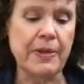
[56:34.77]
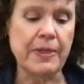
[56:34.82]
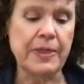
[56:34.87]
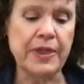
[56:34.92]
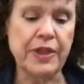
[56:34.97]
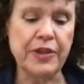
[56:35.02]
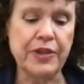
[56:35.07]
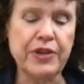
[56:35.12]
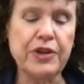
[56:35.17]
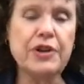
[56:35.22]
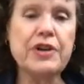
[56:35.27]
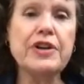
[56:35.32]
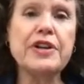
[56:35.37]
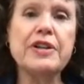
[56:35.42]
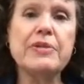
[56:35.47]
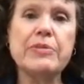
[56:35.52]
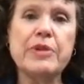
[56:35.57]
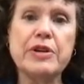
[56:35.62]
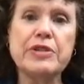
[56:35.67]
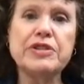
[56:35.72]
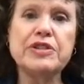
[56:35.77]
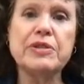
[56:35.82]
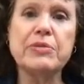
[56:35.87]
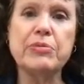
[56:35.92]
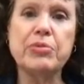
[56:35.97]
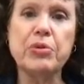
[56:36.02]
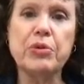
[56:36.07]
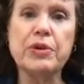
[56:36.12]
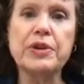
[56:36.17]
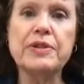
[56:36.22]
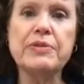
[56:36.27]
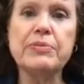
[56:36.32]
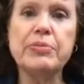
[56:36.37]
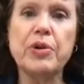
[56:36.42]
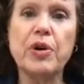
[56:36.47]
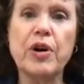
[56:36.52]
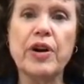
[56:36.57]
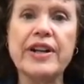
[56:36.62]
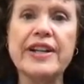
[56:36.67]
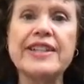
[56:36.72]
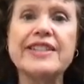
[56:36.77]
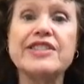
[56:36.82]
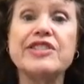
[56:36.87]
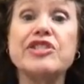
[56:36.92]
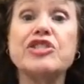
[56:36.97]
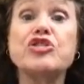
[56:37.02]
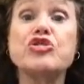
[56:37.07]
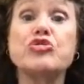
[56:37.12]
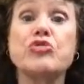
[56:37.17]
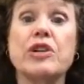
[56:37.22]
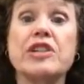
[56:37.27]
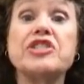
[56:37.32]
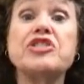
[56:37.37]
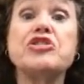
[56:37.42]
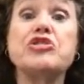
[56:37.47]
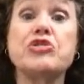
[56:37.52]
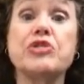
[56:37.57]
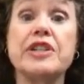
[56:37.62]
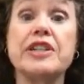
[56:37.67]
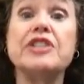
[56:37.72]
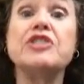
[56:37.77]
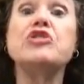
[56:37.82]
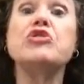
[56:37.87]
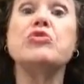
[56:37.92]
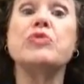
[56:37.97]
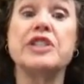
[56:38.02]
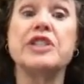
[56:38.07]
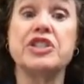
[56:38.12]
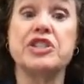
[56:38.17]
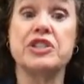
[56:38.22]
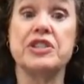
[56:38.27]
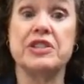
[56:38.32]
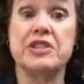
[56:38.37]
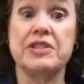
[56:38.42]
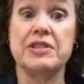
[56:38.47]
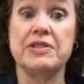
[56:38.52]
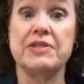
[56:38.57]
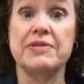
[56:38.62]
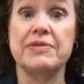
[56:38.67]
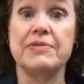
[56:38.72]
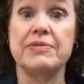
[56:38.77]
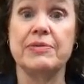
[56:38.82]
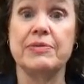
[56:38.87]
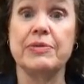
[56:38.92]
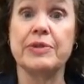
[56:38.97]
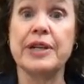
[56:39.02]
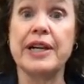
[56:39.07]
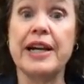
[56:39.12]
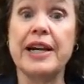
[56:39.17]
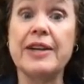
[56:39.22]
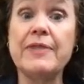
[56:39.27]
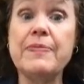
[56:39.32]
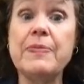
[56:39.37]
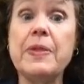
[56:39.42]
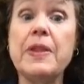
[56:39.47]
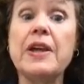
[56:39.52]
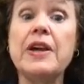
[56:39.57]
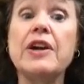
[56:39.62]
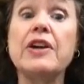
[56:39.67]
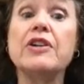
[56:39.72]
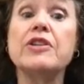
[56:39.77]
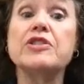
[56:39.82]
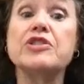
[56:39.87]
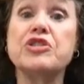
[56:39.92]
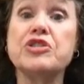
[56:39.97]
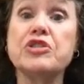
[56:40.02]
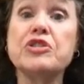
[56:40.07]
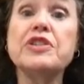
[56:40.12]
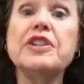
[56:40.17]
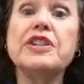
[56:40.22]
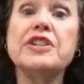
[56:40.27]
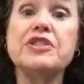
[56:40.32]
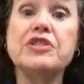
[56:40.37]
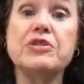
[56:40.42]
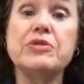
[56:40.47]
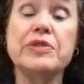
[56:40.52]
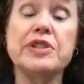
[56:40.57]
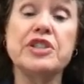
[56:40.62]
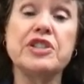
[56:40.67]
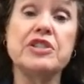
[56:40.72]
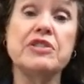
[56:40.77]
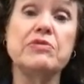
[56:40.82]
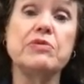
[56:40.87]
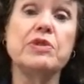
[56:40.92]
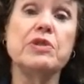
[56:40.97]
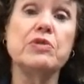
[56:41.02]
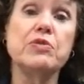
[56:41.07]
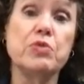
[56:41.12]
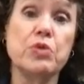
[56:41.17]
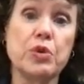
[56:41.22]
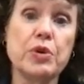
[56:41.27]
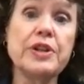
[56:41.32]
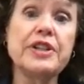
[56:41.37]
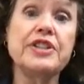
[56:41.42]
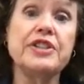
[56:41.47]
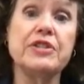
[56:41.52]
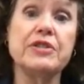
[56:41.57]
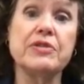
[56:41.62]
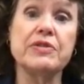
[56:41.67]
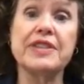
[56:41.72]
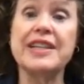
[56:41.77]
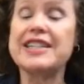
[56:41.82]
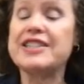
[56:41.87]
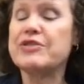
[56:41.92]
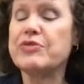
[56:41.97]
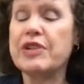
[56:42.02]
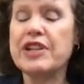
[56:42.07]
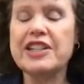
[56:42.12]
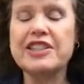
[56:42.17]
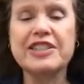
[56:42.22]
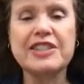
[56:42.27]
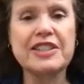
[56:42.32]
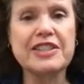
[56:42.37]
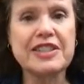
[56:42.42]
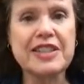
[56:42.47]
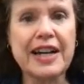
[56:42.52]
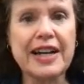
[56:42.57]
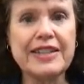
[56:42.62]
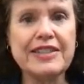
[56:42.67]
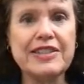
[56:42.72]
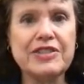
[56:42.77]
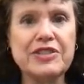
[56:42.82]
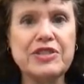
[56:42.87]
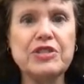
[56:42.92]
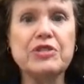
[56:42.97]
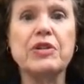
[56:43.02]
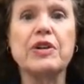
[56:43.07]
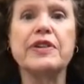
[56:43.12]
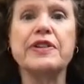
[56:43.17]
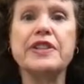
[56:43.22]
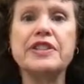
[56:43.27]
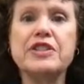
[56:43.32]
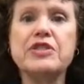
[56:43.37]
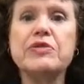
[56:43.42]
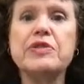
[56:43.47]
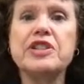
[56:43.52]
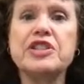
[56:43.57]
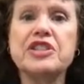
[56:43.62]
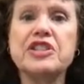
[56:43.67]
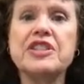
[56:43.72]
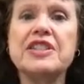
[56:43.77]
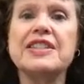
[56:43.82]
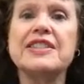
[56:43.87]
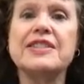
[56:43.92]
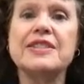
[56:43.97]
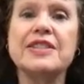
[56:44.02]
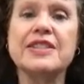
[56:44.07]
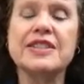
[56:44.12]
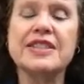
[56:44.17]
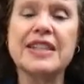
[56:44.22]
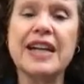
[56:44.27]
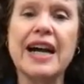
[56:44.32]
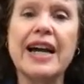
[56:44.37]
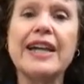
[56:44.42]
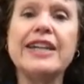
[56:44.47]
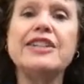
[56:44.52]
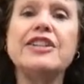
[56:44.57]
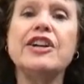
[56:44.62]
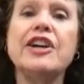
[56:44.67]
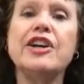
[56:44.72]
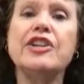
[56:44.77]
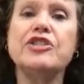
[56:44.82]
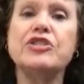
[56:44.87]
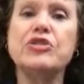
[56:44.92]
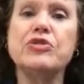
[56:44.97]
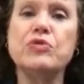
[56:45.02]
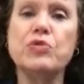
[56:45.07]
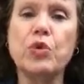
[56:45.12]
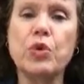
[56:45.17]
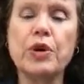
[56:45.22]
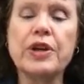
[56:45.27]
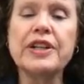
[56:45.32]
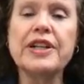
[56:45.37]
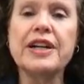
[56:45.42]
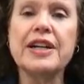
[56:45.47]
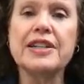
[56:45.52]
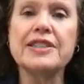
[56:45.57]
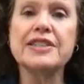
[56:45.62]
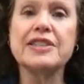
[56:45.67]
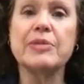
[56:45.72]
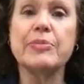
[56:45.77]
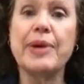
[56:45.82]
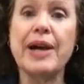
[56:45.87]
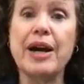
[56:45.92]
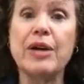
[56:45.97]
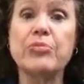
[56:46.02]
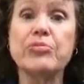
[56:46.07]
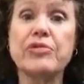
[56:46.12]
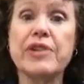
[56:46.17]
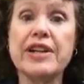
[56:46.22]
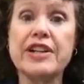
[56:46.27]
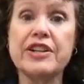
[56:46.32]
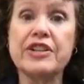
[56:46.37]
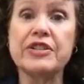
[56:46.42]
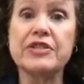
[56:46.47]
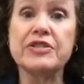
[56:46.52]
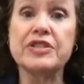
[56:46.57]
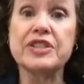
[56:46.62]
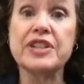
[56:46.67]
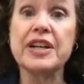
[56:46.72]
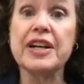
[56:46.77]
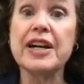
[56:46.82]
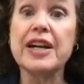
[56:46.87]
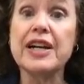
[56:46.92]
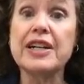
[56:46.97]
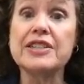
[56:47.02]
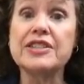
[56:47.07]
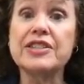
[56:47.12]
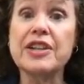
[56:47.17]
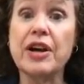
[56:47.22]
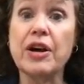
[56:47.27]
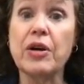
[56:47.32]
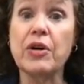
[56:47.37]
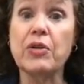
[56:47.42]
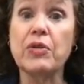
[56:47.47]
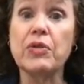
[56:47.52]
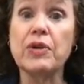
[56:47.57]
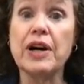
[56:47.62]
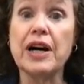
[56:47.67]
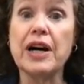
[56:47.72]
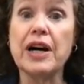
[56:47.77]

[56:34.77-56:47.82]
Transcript: The third and most important part is to trust your intuition. Okay, because your intuition will warn you. That's what it's designed to do. Our intuition is designed to warn us about predators. So